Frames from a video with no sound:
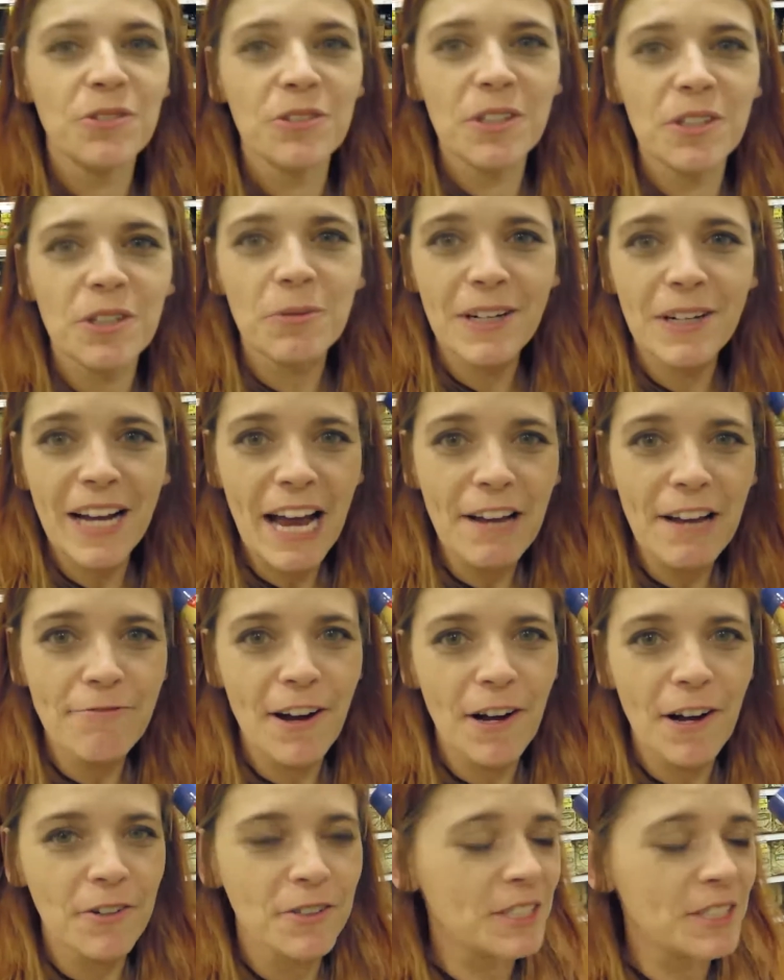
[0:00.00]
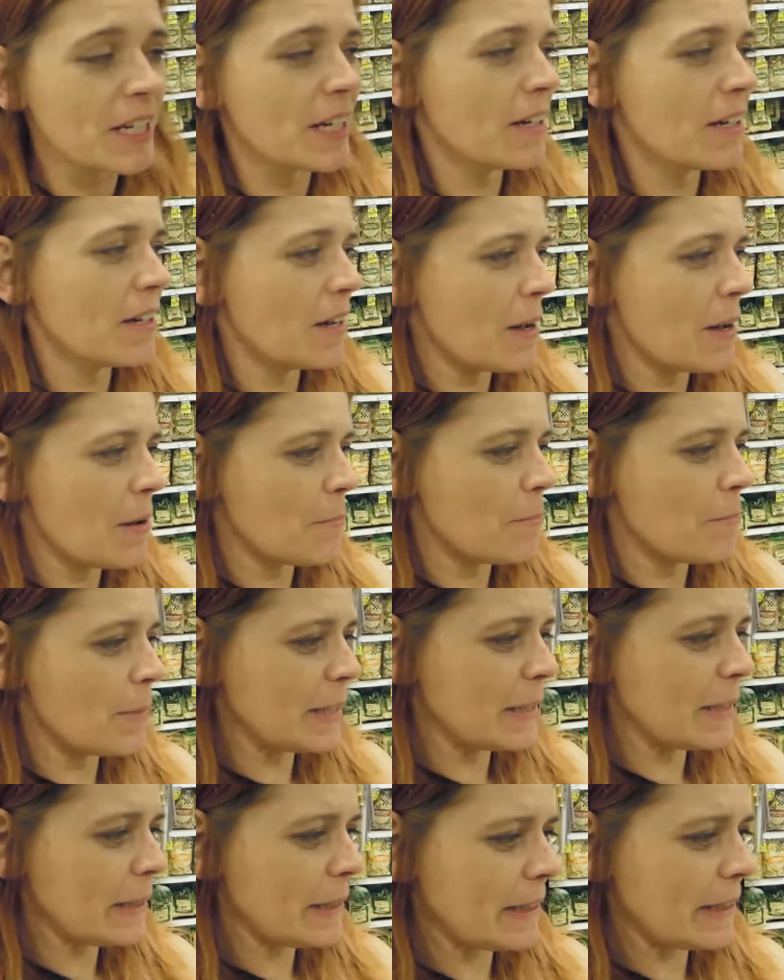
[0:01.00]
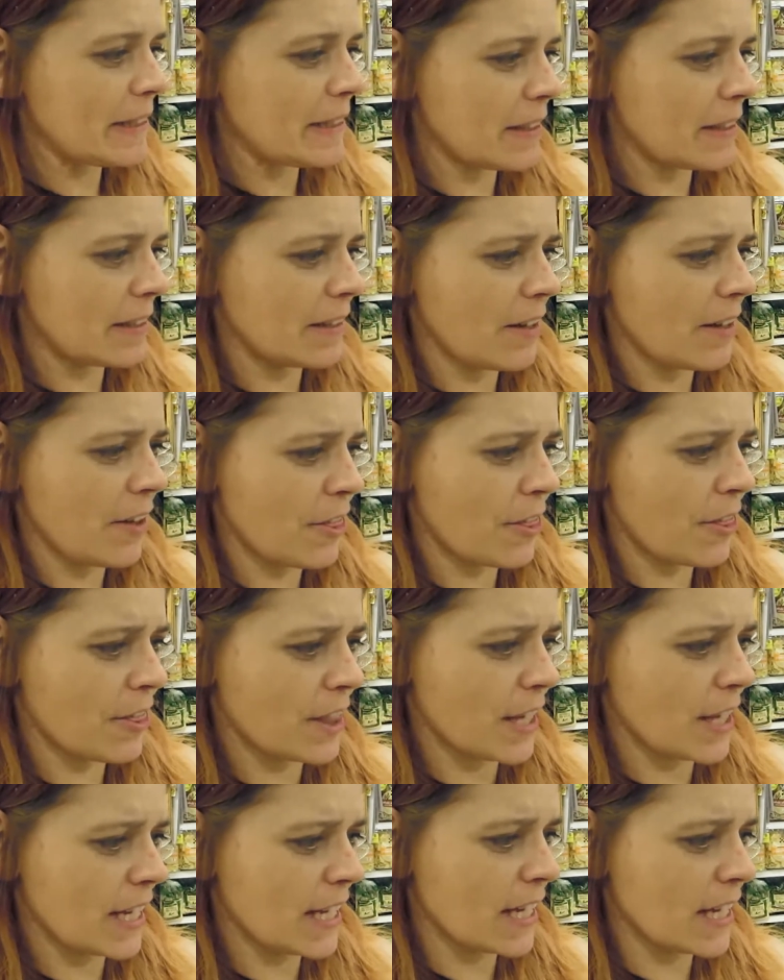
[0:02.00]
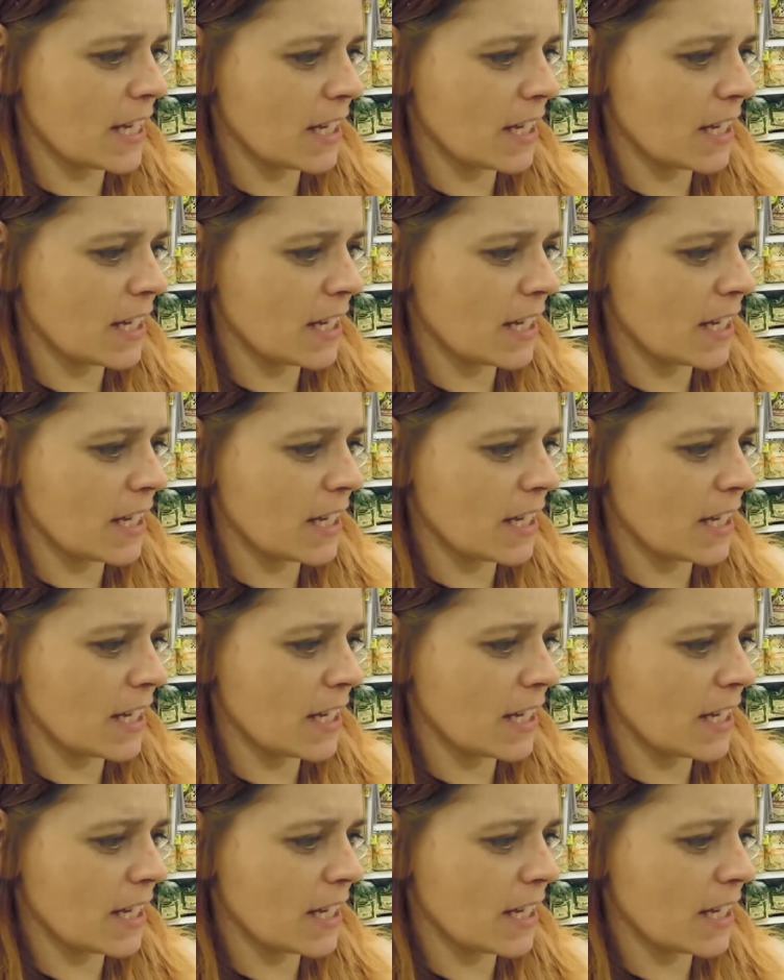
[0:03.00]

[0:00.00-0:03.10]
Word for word: look what I found! Milk thing.